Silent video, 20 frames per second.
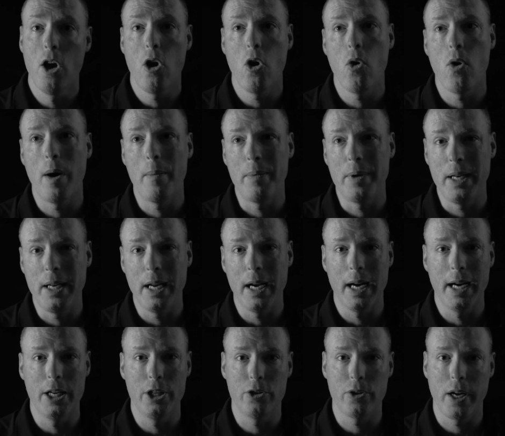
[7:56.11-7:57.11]
oh, I'm
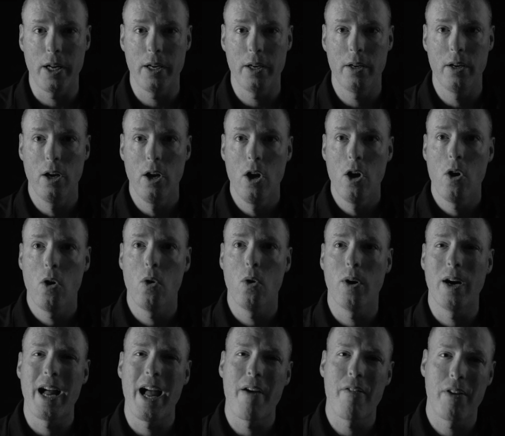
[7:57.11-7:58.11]
dehydrated, or
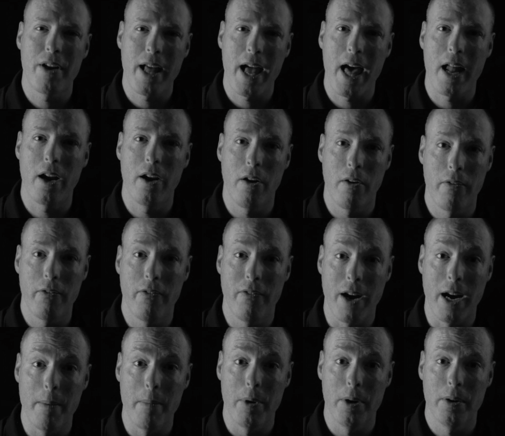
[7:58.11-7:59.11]
I haven't had enough fiber.